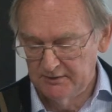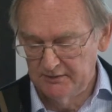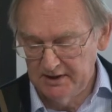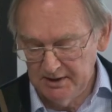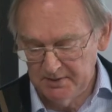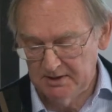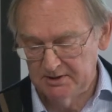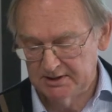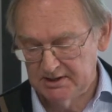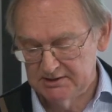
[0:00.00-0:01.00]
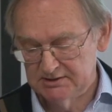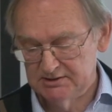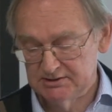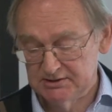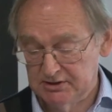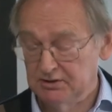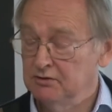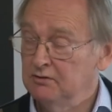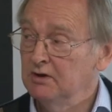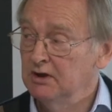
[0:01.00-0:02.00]
Their publications,
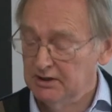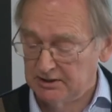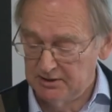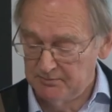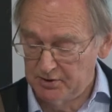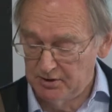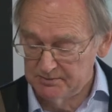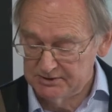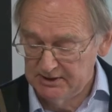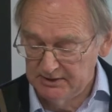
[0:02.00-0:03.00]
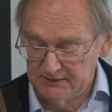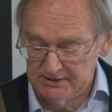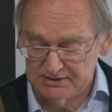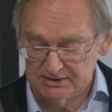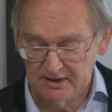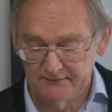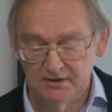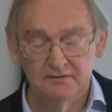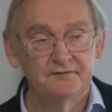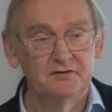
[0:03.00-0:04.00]
too, can prompt the
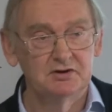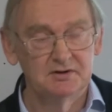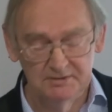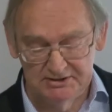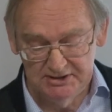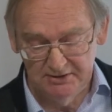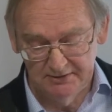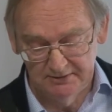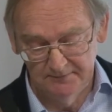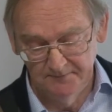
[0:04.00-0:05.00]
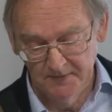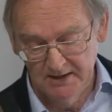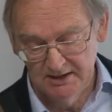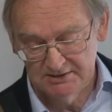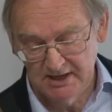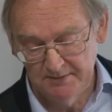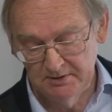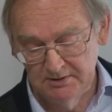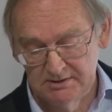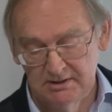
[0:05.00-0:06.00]
discovery of further material, as
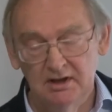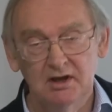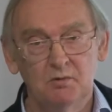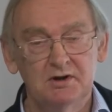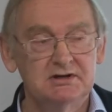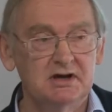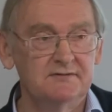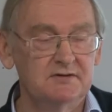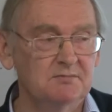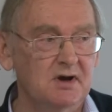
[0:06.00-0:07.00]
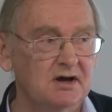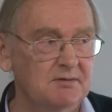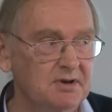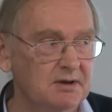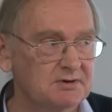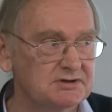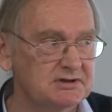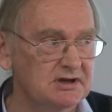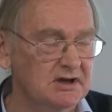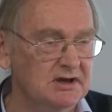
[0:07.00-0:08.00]
happened when David Marr
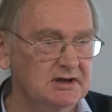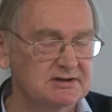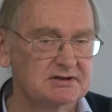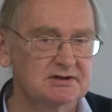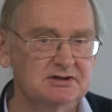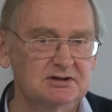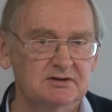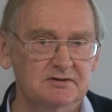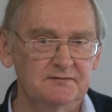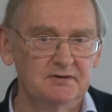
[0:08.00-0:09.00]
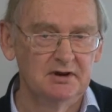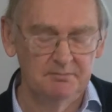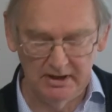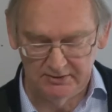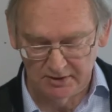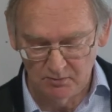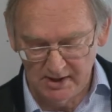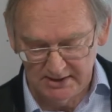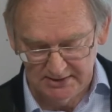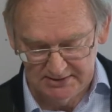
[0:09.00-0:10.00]
published his edition of Patrick
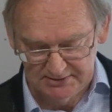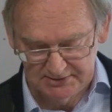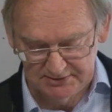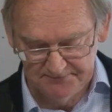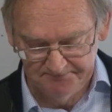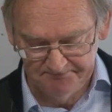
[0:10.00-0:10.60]
White Letters.